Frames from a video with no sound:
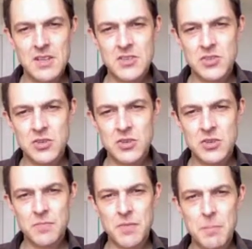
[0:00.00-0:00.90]

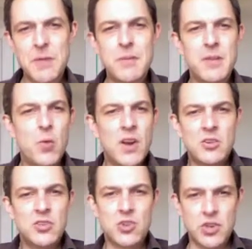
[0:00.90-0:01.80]
So maybe why
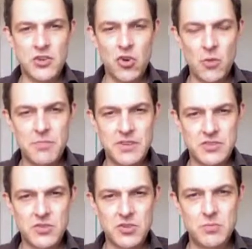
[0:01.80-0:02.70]
not join
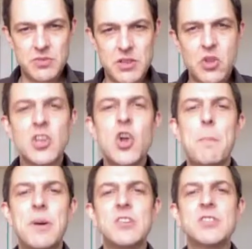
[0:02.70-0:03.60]
non-obvious groups? Look at your
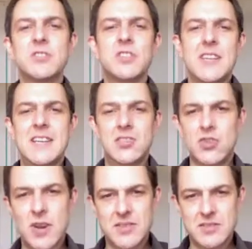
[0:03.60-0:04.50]
personal
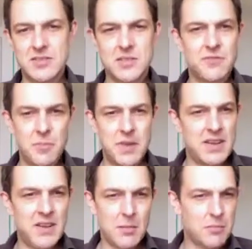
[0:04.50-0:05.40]
interests. For
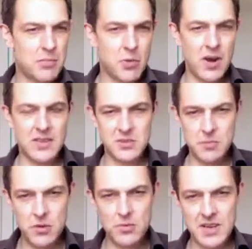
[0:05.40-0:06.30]
me, I'm quite into
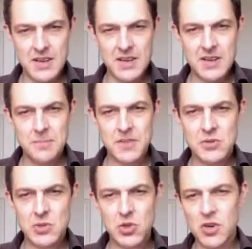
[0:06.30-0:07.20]
music,
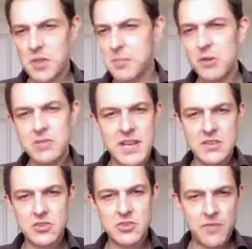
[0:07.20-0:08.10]
so I joined the Music
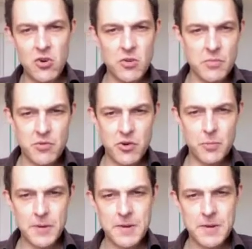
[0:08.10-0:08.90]
Industry Forum group.